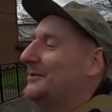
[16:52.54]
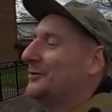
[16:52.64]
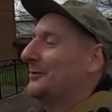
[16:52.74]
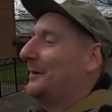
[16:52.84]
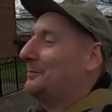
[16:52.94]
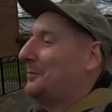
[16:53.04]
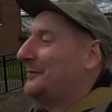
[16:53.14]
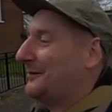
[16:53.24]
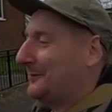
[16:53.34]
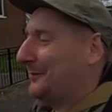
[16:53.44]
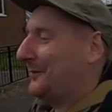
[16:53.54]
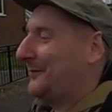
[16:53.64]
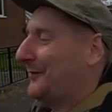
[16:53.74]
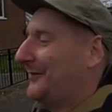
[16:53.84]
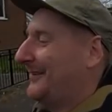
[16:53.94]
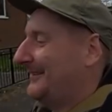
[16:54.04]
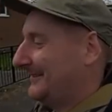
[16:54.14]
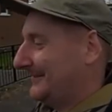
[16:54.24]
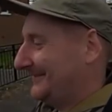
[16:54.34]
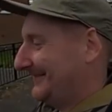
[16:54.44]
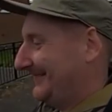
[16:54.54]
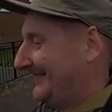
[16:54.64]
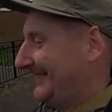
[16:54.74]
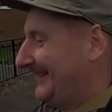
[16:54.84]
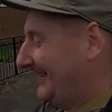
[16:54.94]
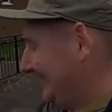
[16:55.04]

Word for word: that's what I, thought. Come put on.